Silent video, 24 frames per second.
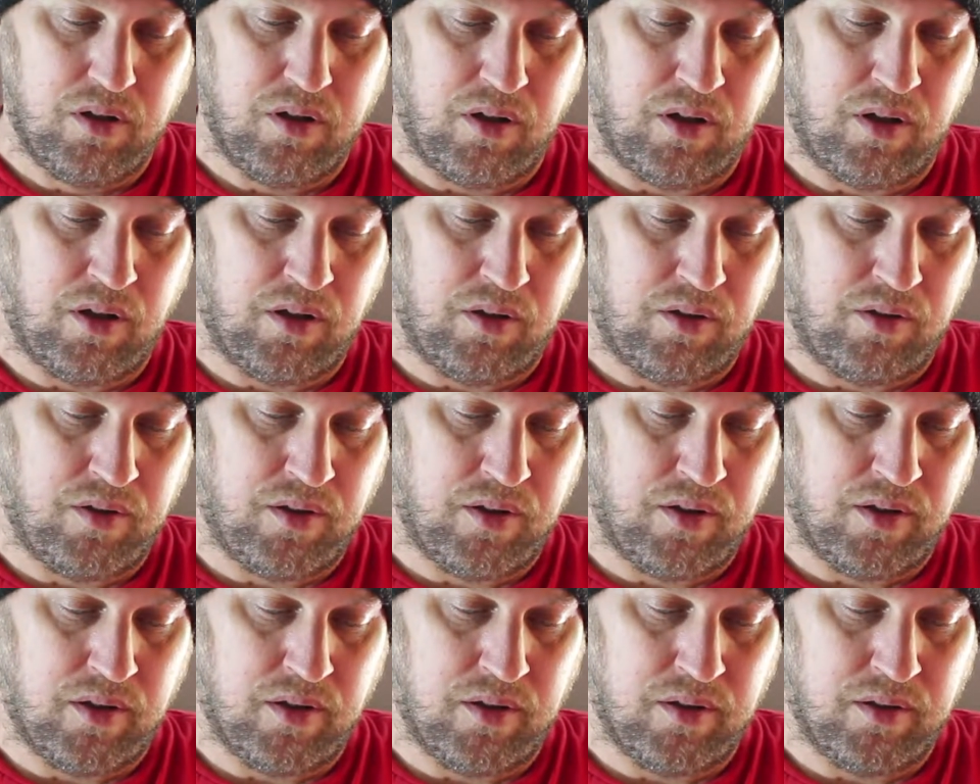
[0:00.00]
And
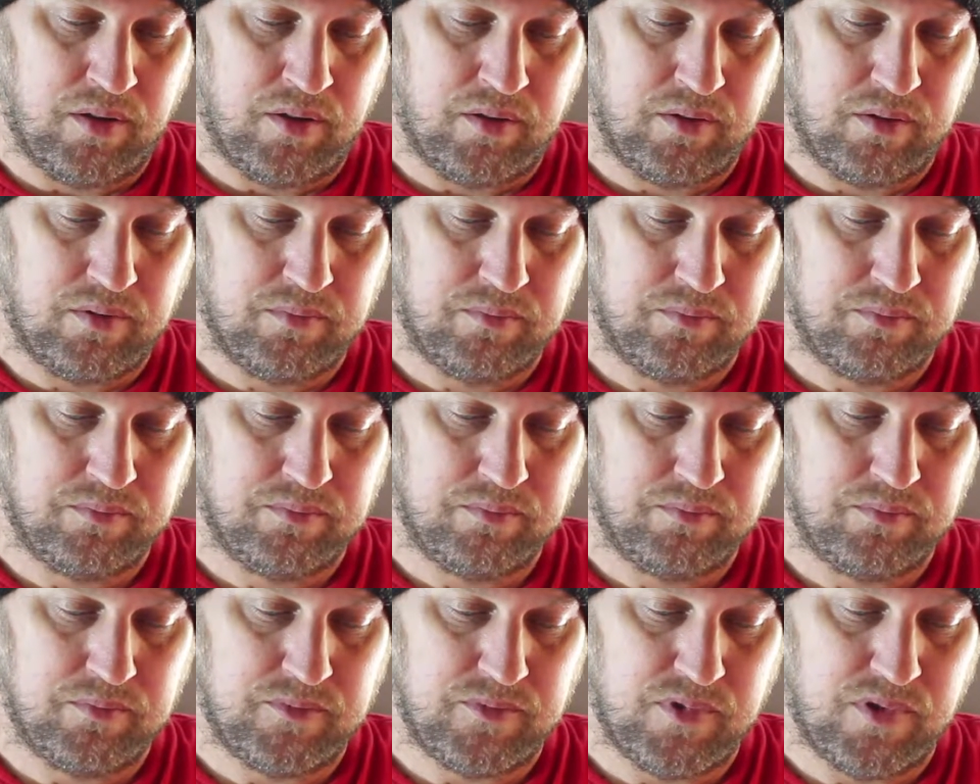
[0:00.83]

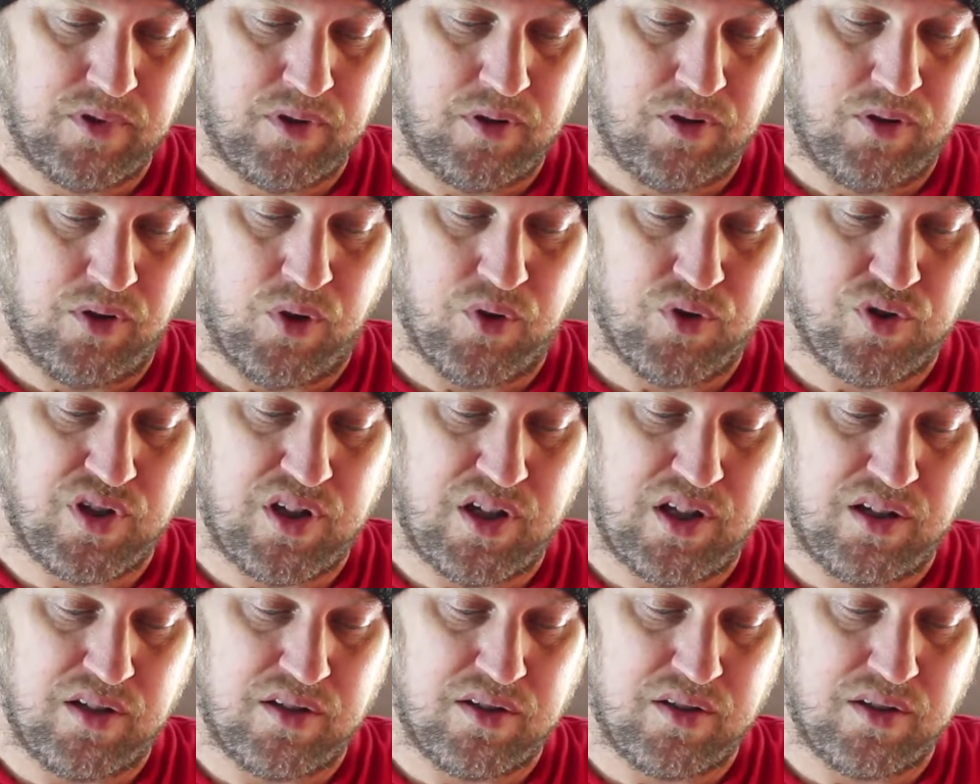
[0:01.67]
though
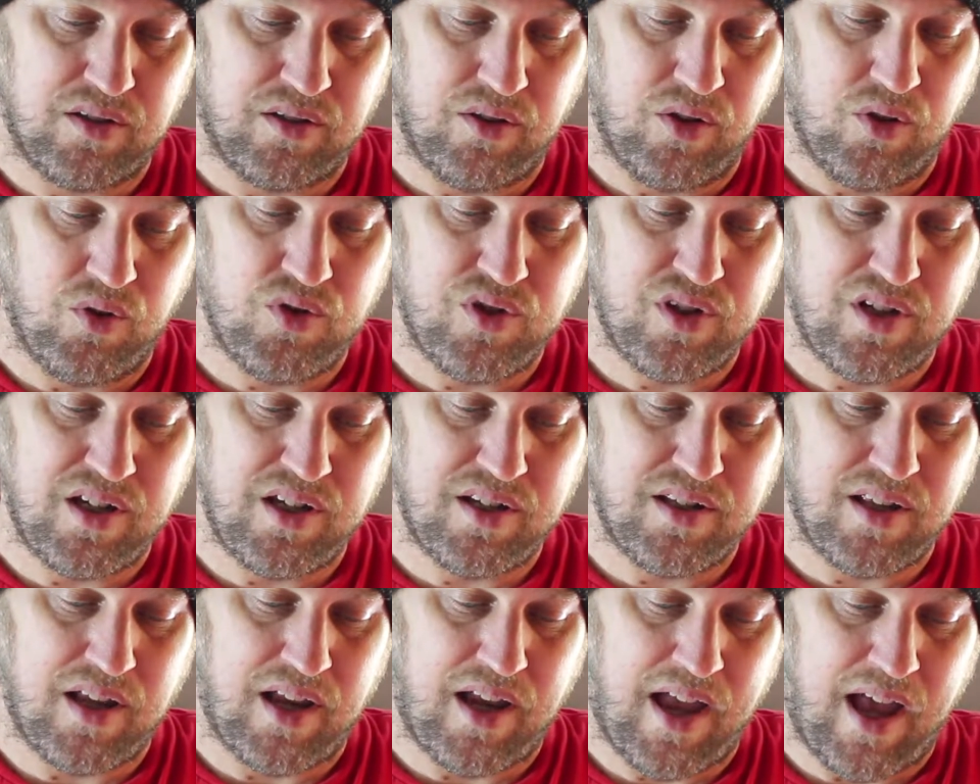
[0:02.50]
she's
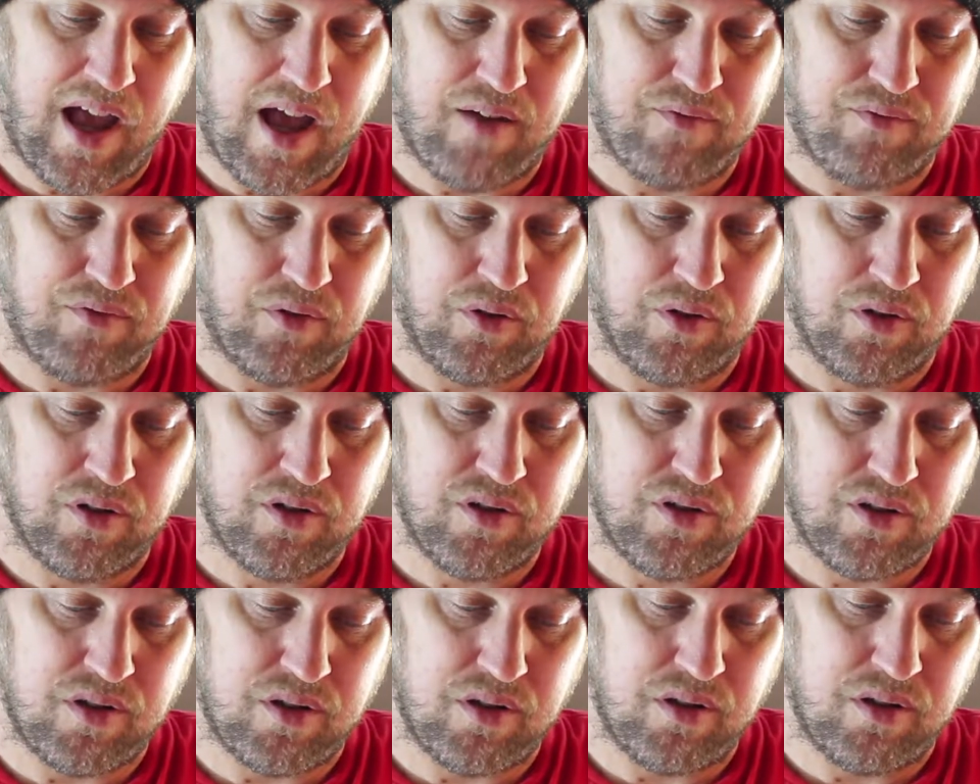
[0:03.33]
a half orc,
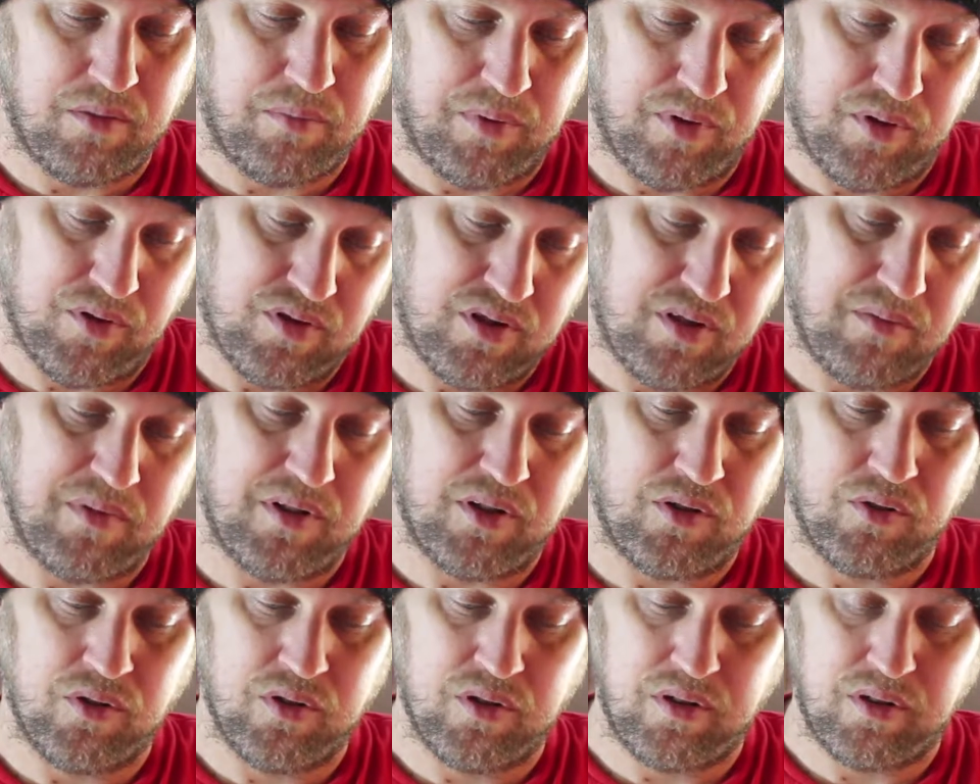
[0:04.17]
she appears to be
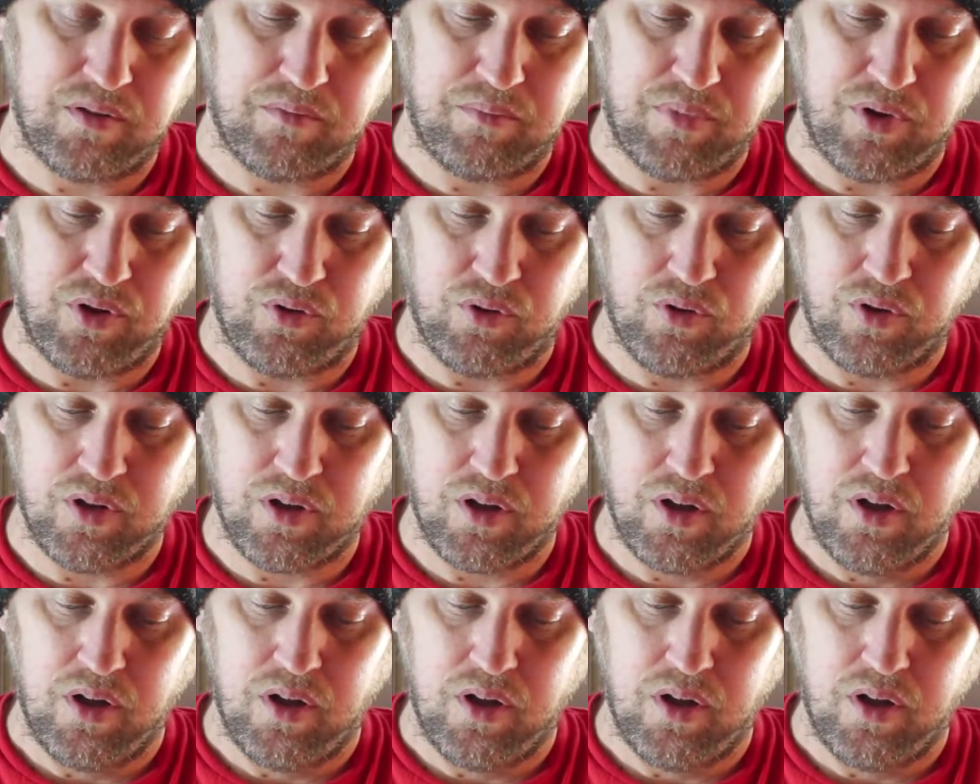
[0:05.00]
an orc, pure orc.